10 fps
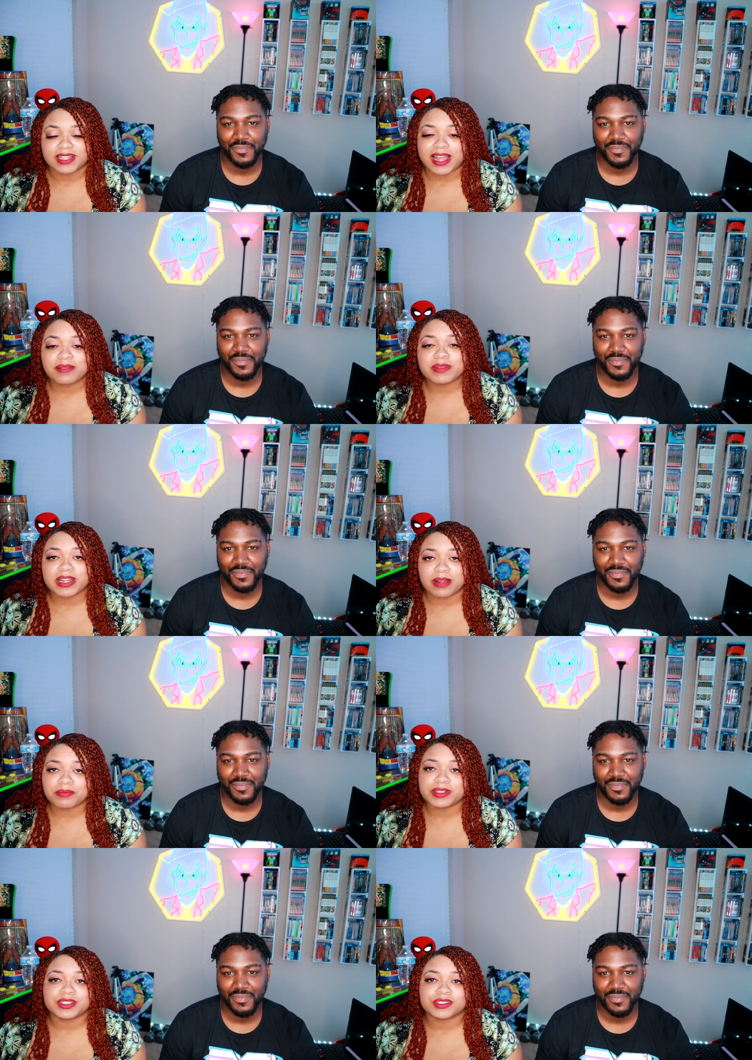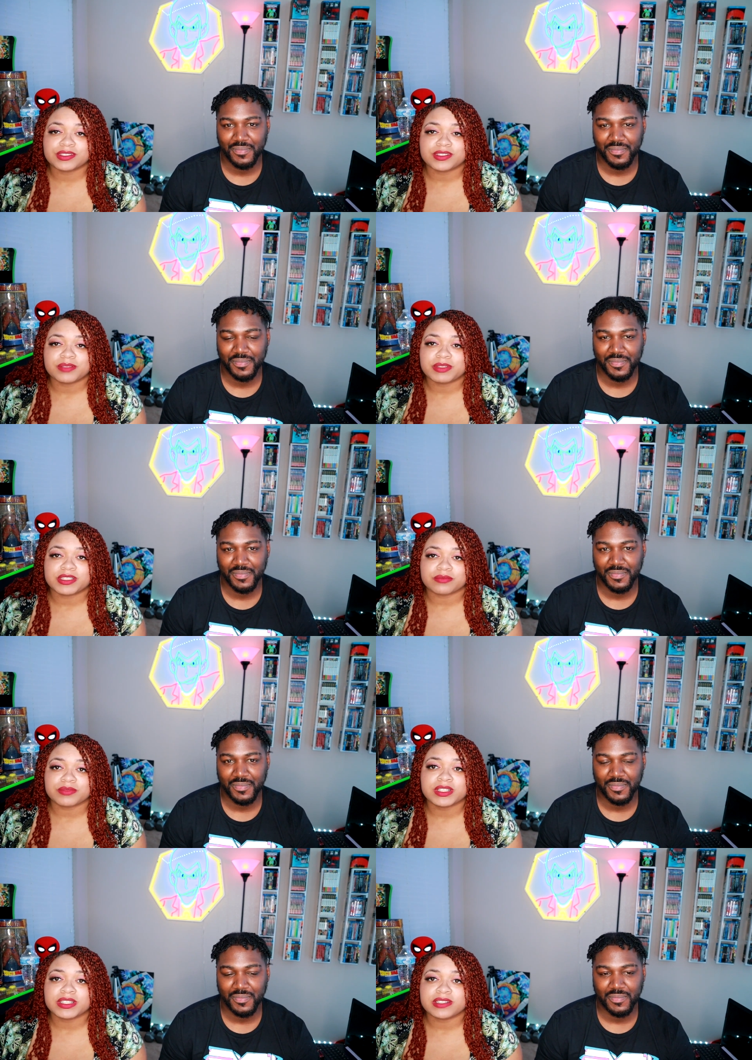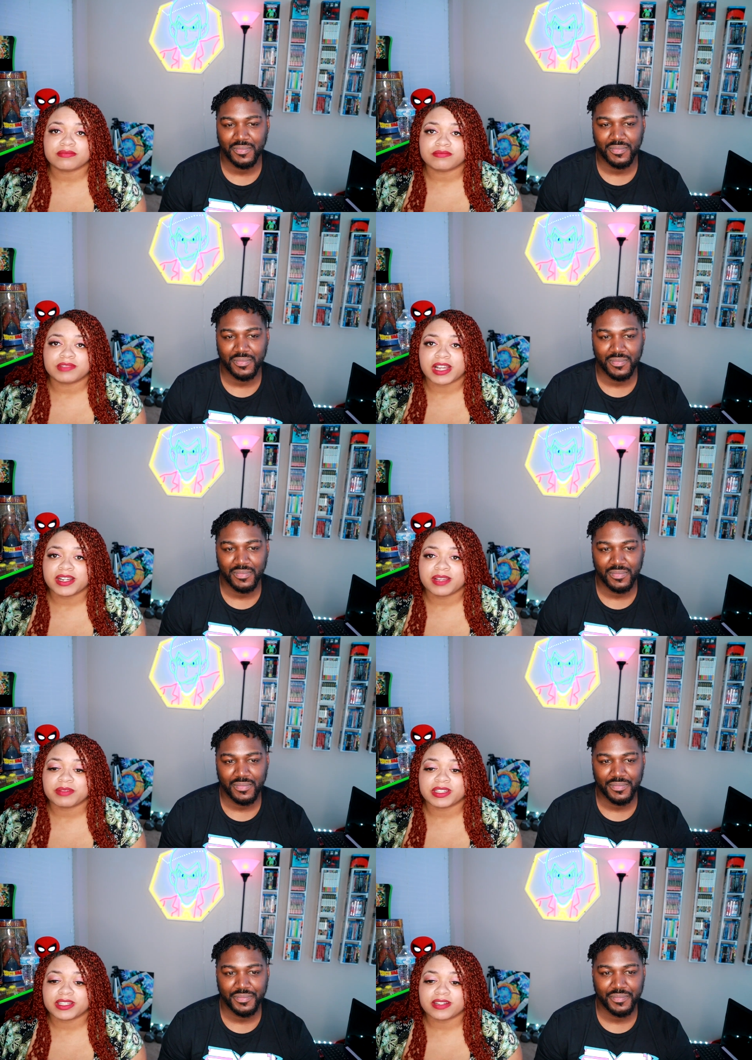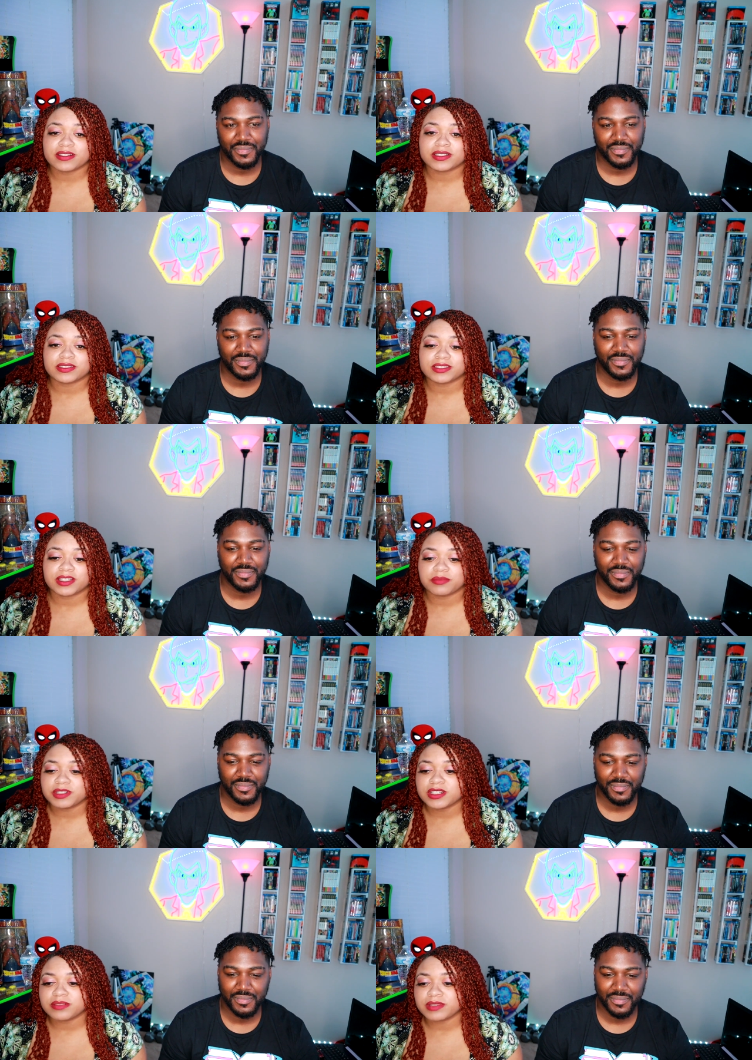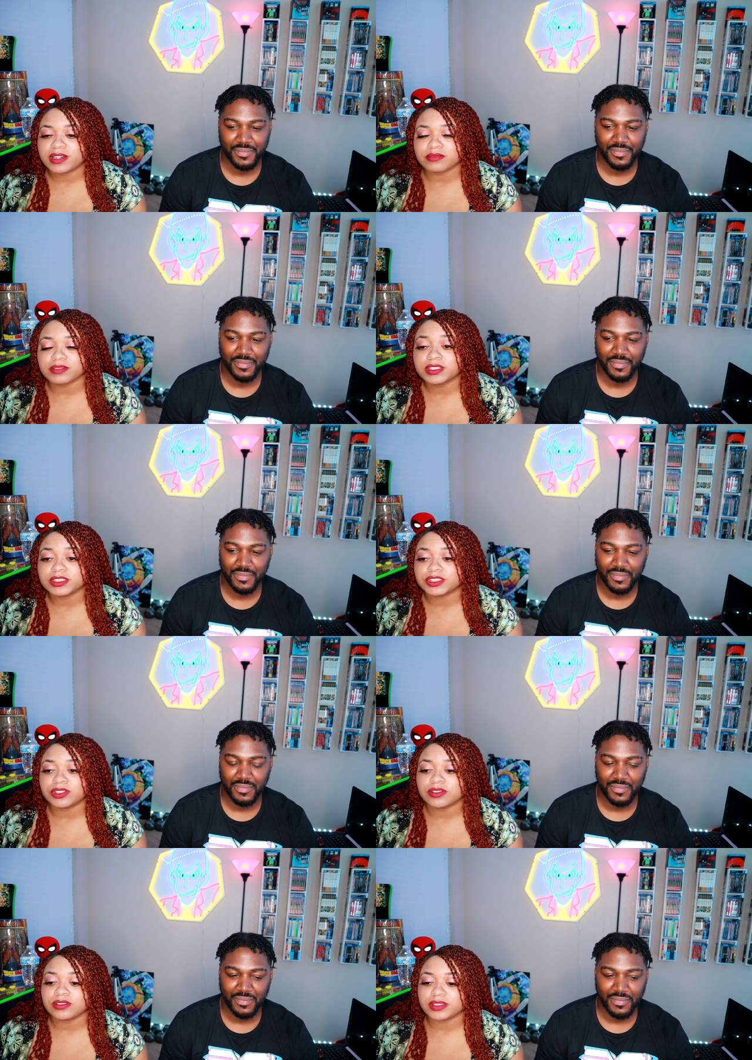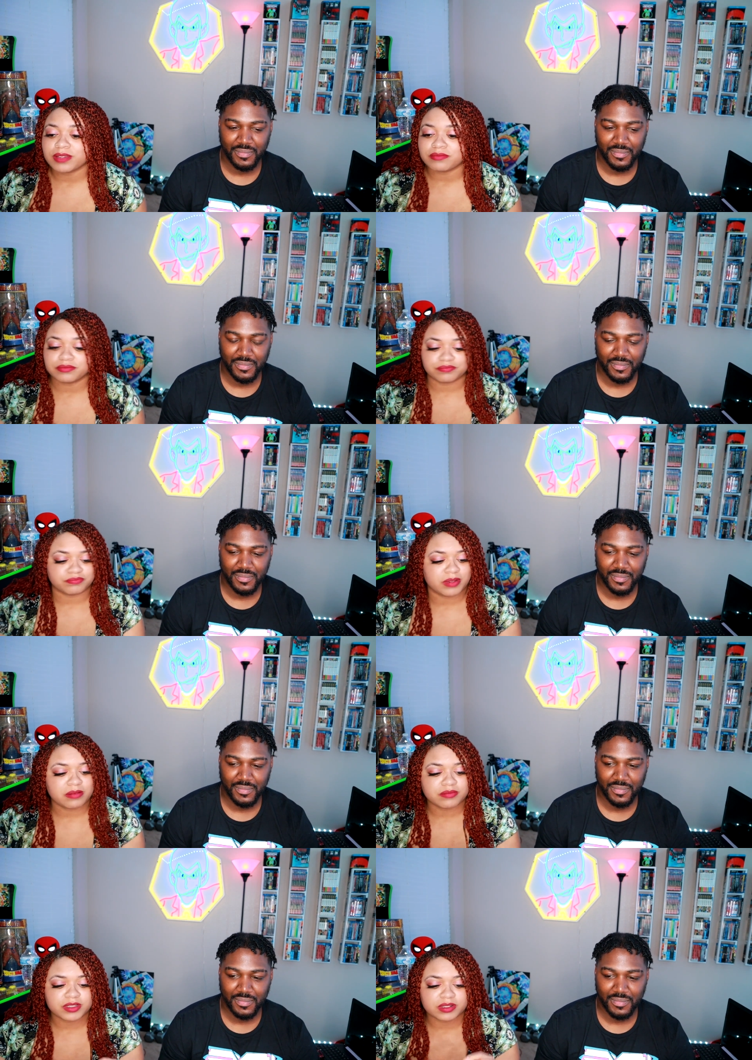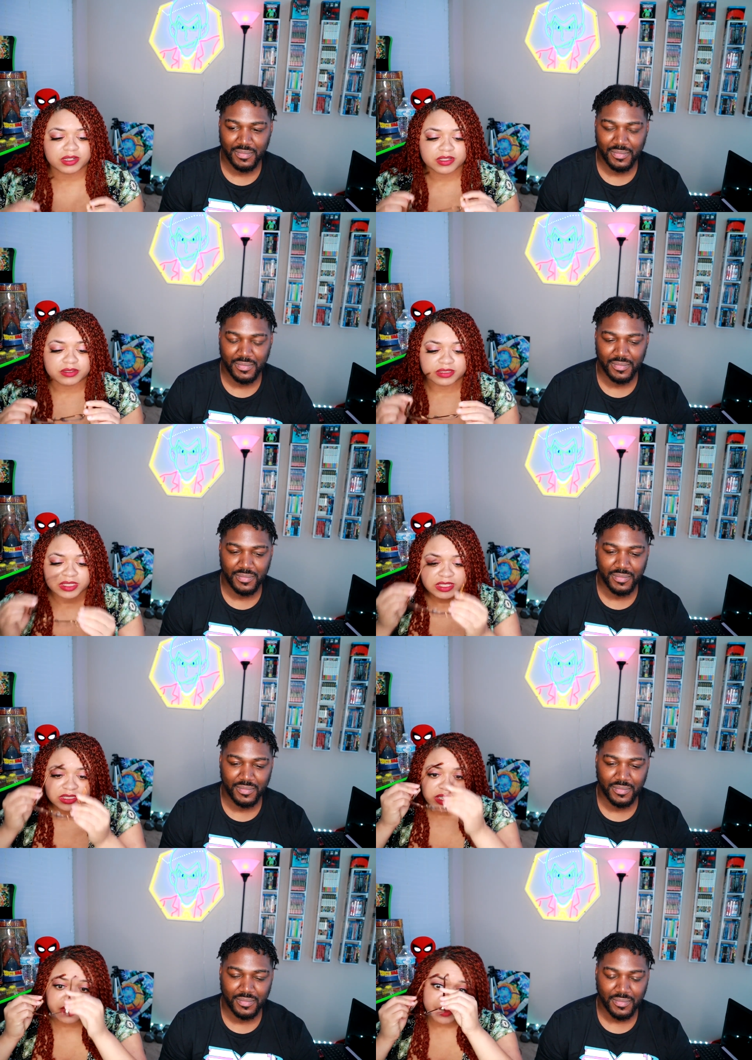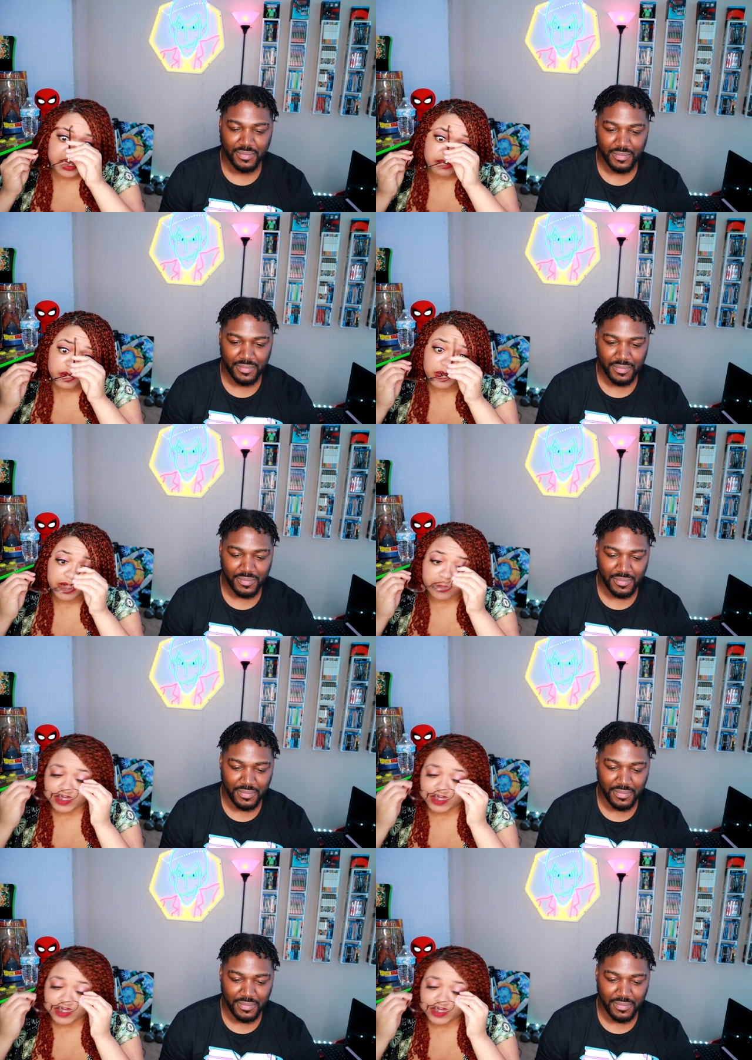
Speaker 1: I'm pretty sure it's gonna be some really dynamic characters coming up that are really strong, that probably are gonna take way more out of